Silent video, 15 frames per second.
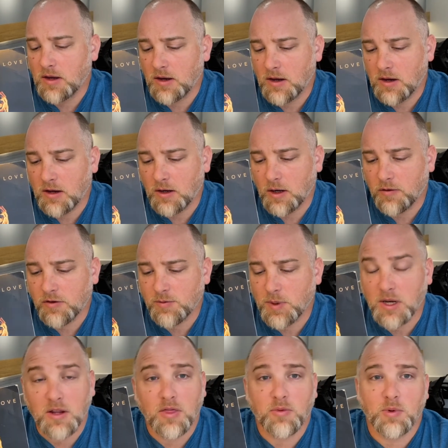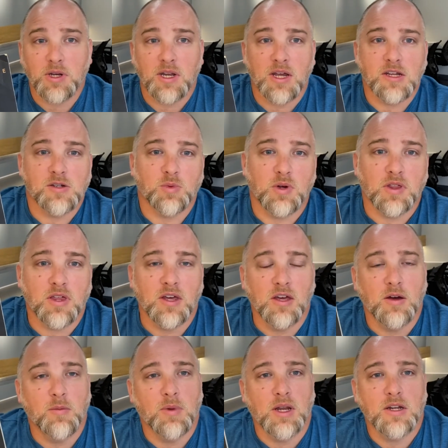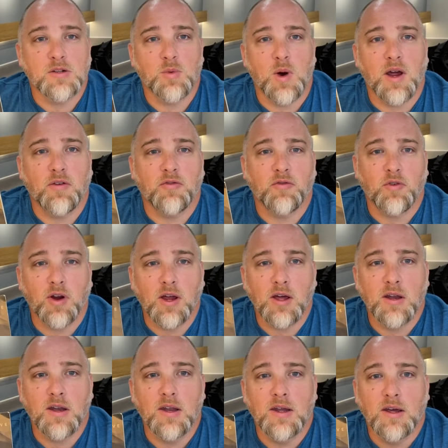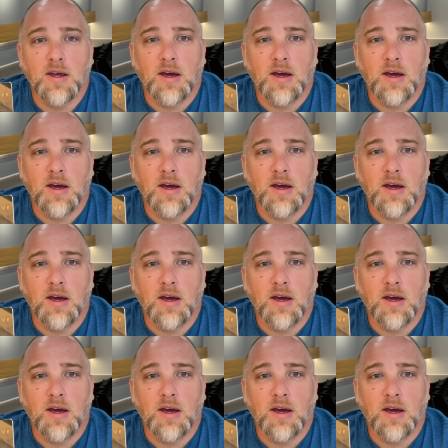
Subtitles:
of spending 3 days with him and his wife, Fran.